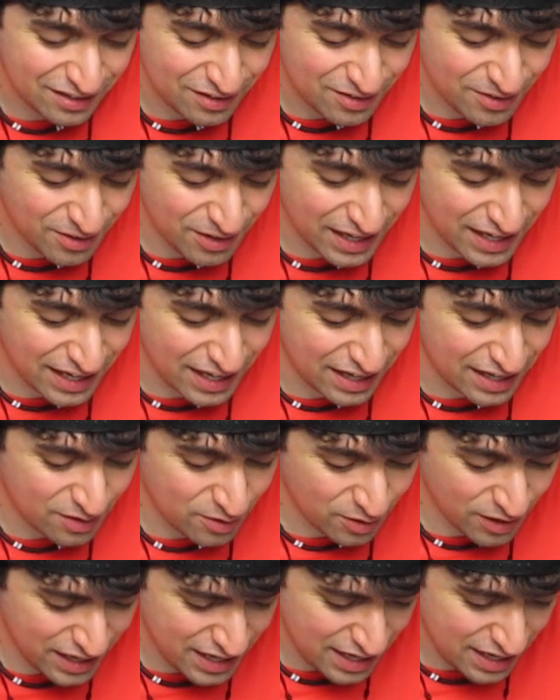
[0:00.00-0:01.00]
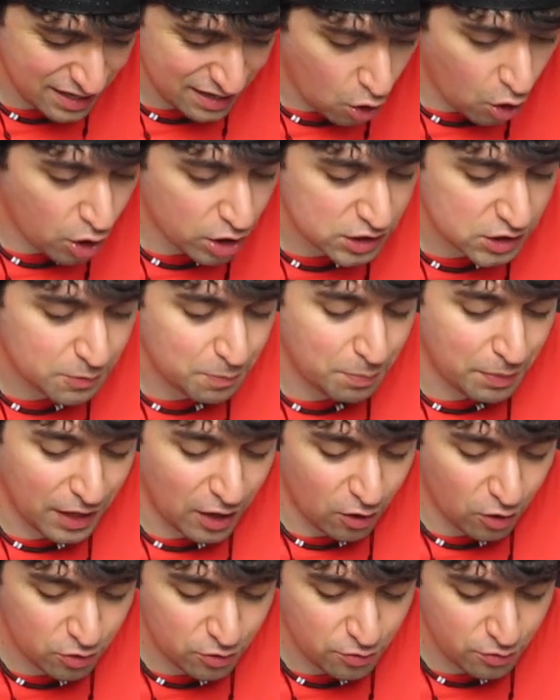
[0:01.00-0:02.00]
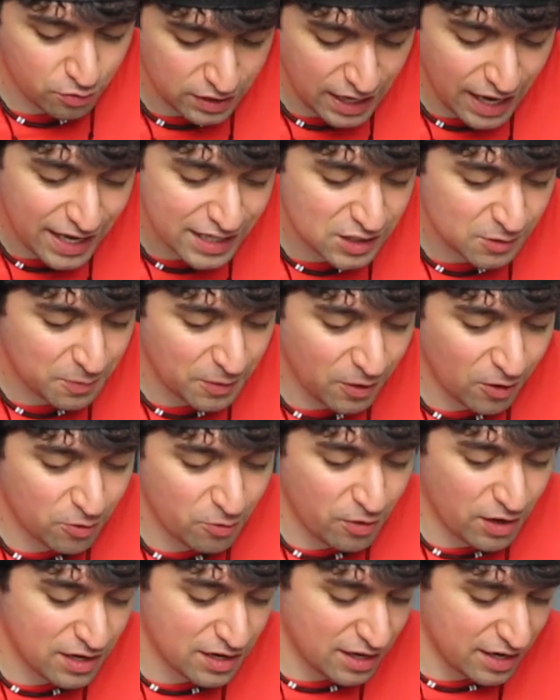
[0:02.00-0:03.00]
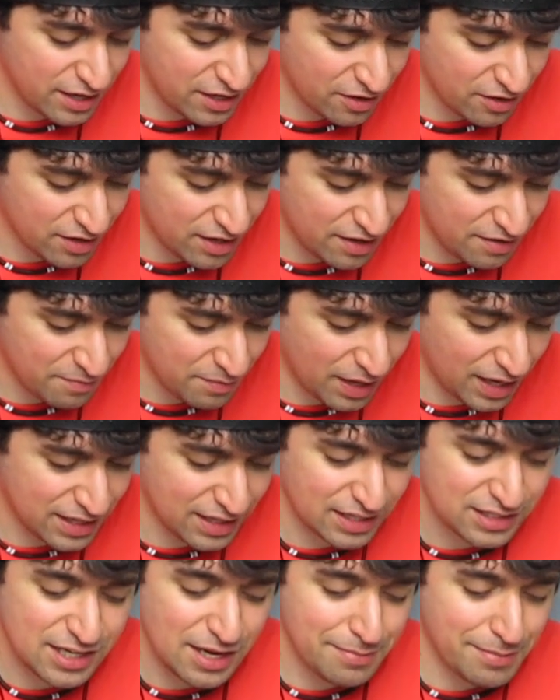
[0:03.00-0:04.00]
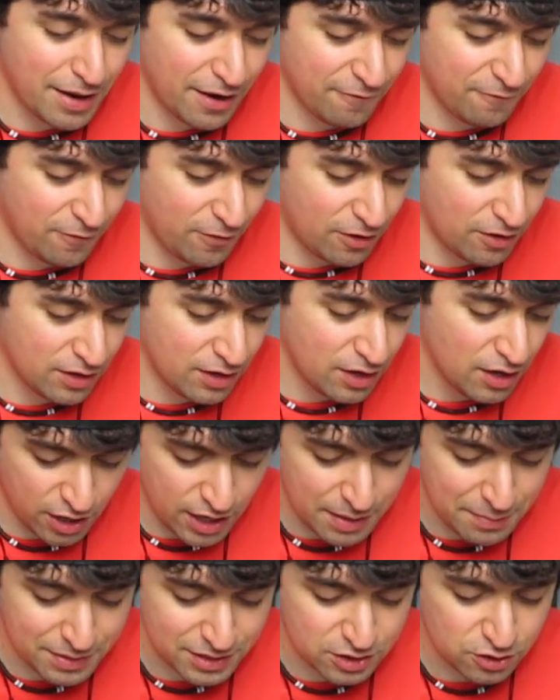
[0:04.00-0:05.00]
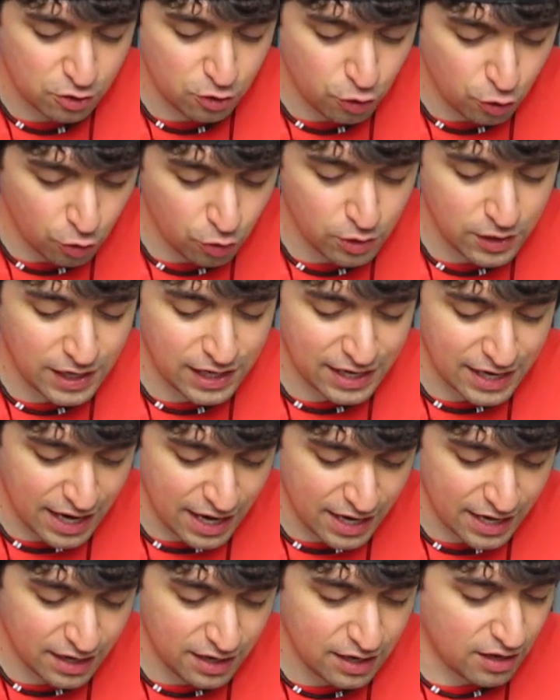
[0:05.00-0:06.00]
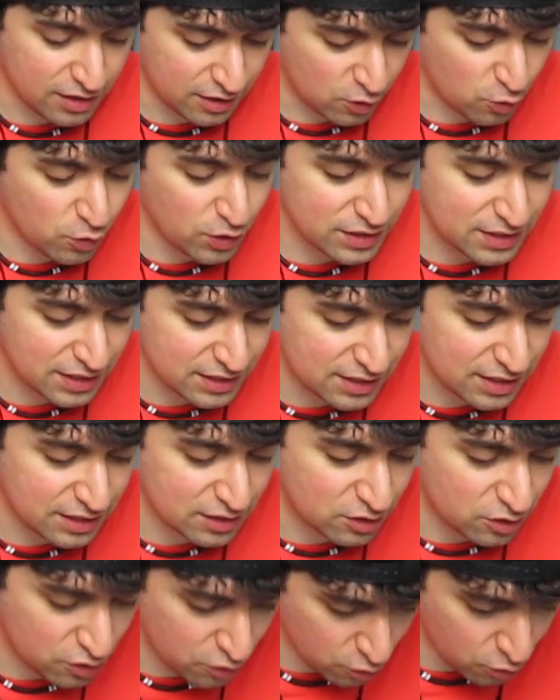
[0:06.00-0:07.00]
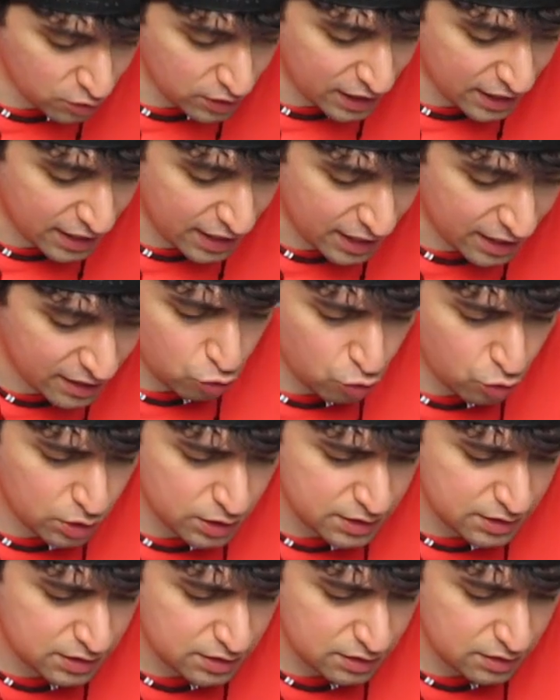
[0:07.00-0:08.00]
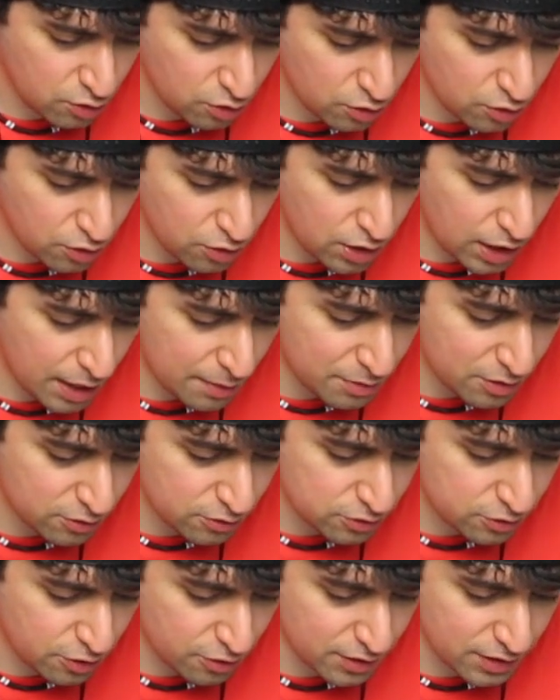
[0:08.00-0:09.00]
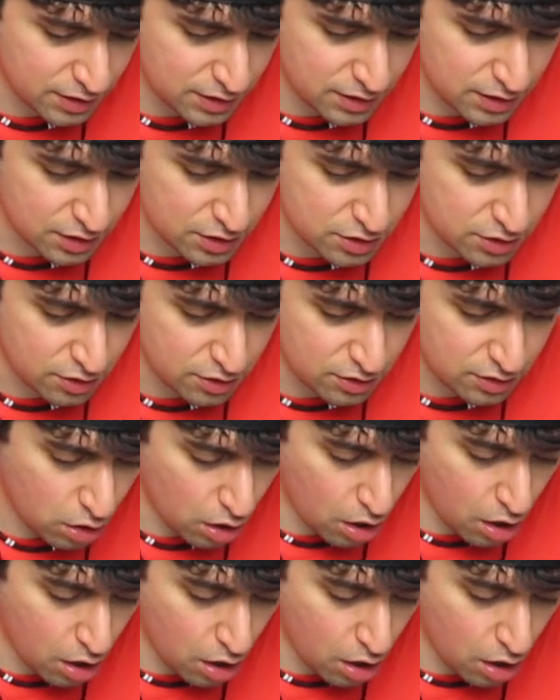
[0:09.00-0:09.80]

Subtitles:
Kurenai? Oh, it's spelled... Yeah, it's spelled wrong on here. Never mind. That's not my fault. Her name is Kurenai. On the quiz, it says Kunerai. Who is Konohamaru's current teacher?